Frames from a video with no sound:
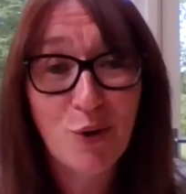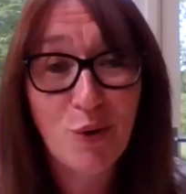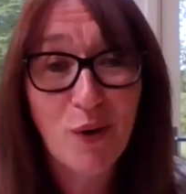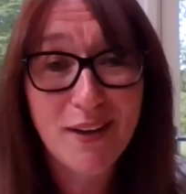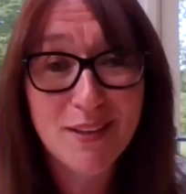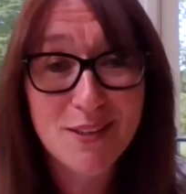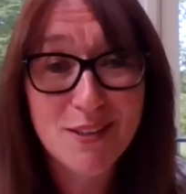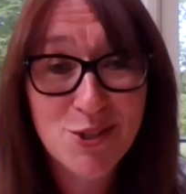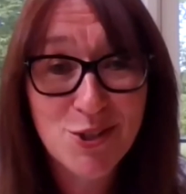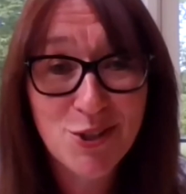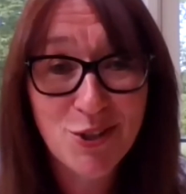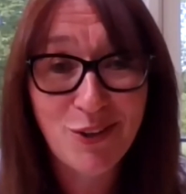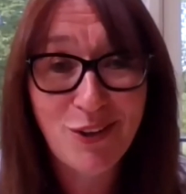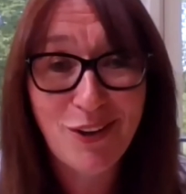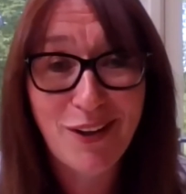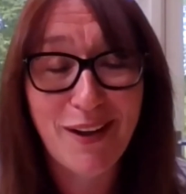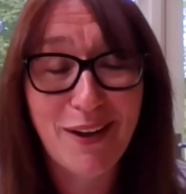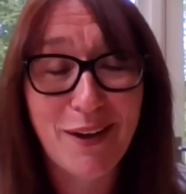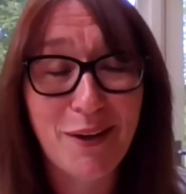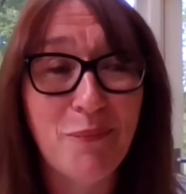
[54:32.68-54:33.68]
good
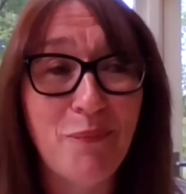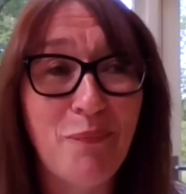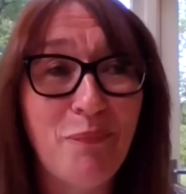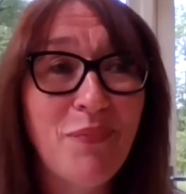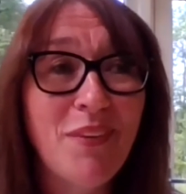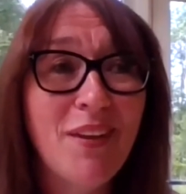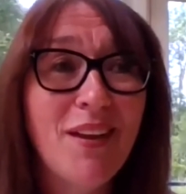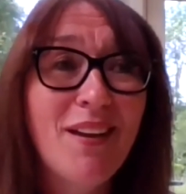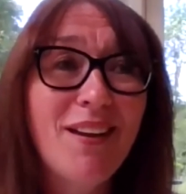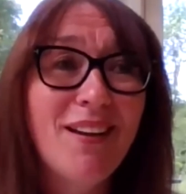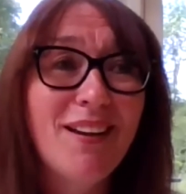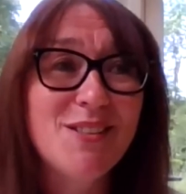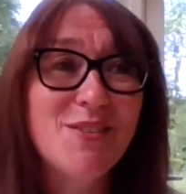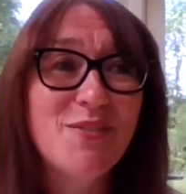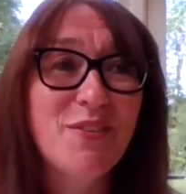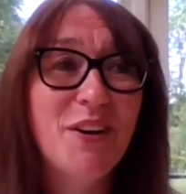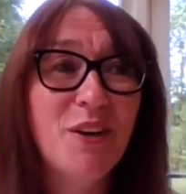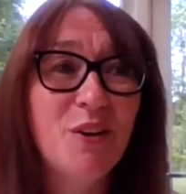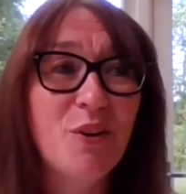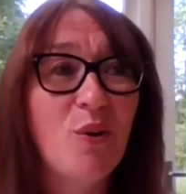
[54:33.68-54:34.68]
question. It's
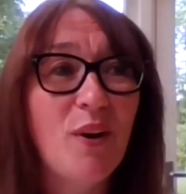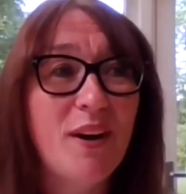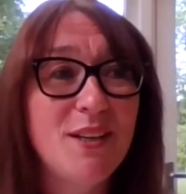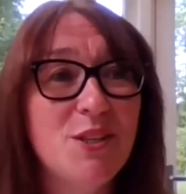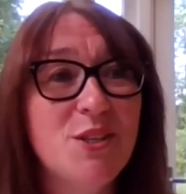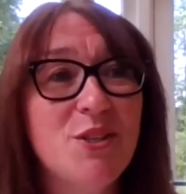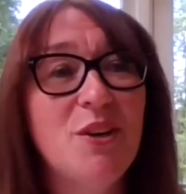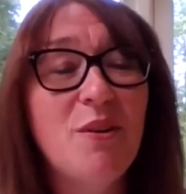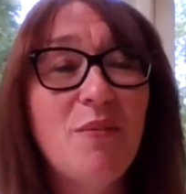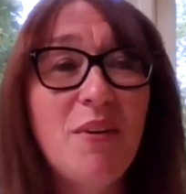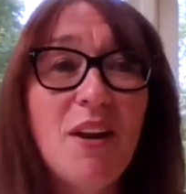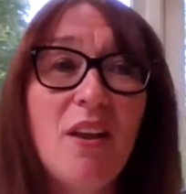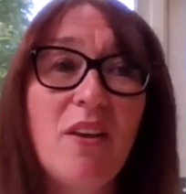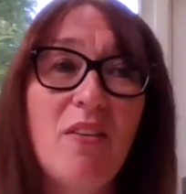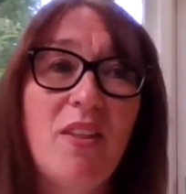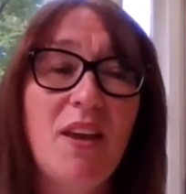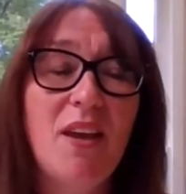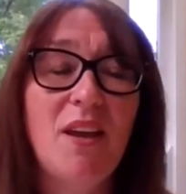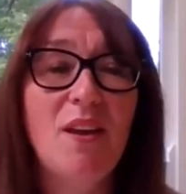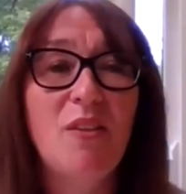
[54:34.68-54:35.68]
a very good question. I
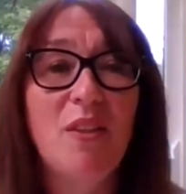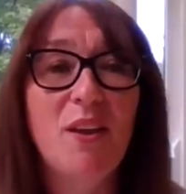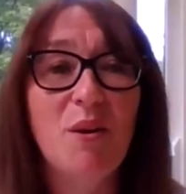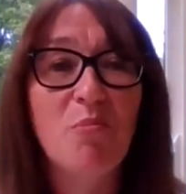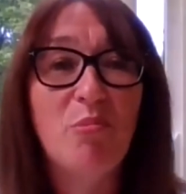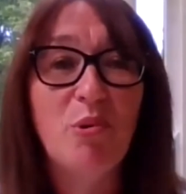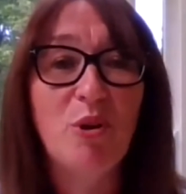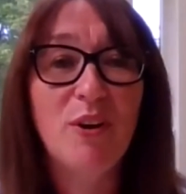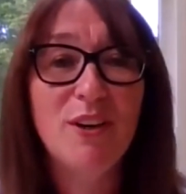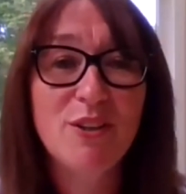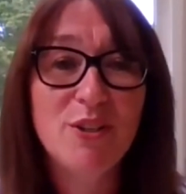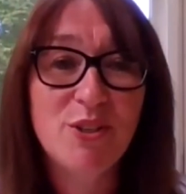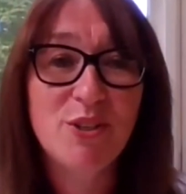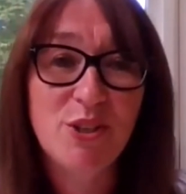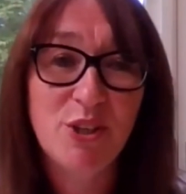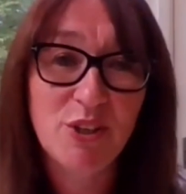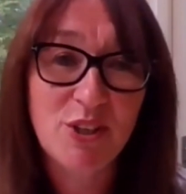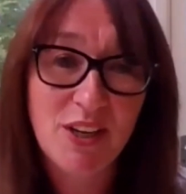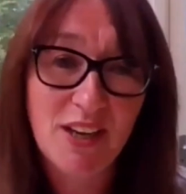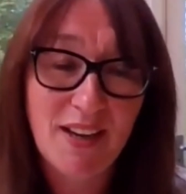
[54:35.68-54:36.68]
mean, the employer's
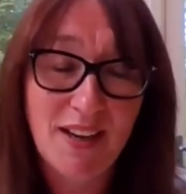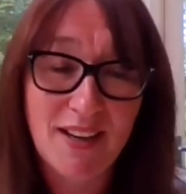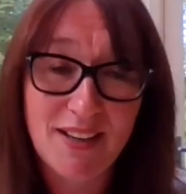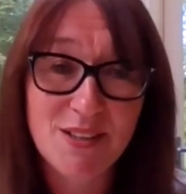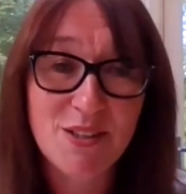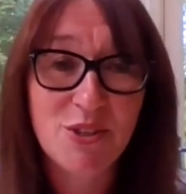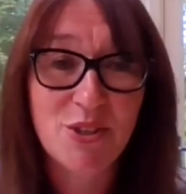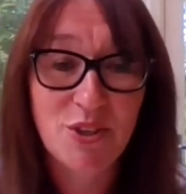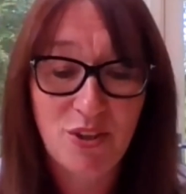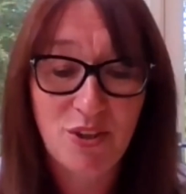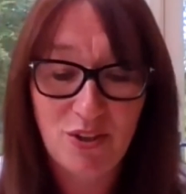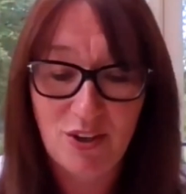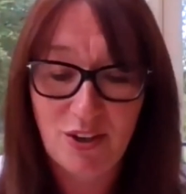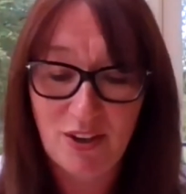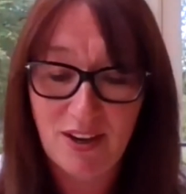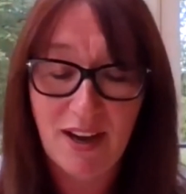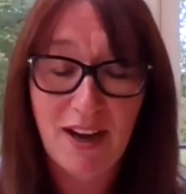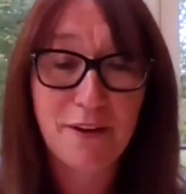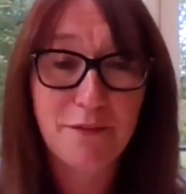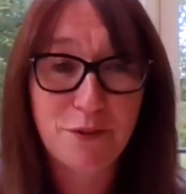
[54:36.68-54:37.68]
duty is to
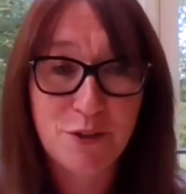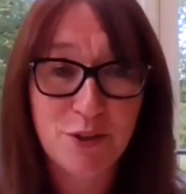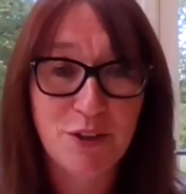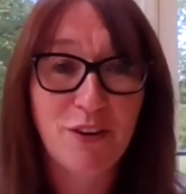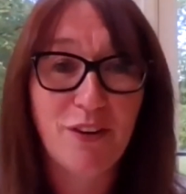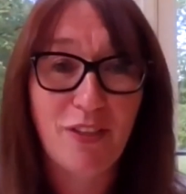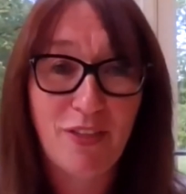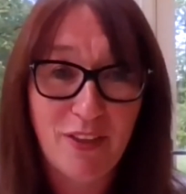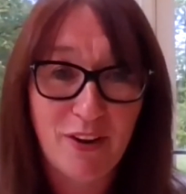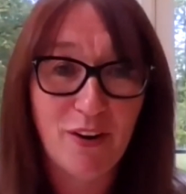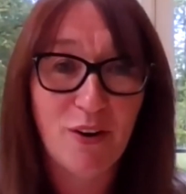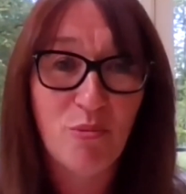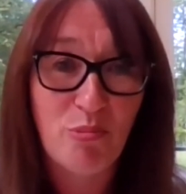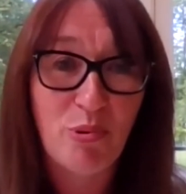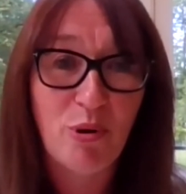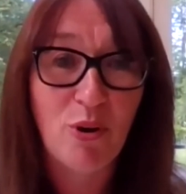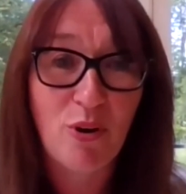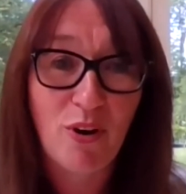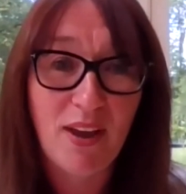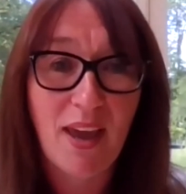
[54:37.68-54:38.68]
look after their
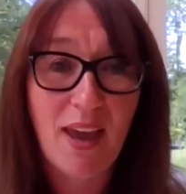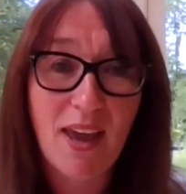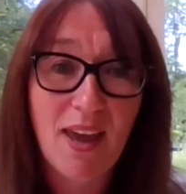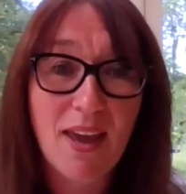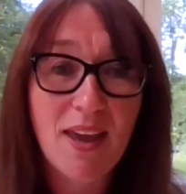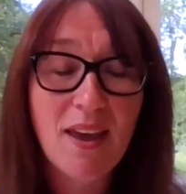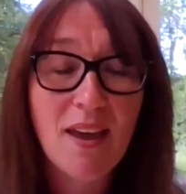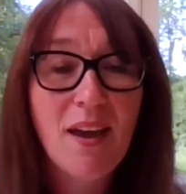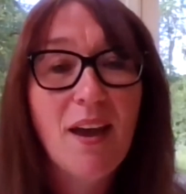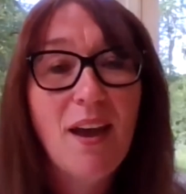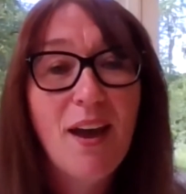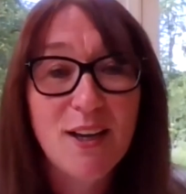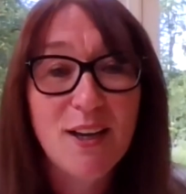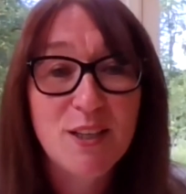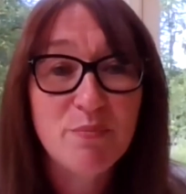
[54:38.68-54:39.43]
employee.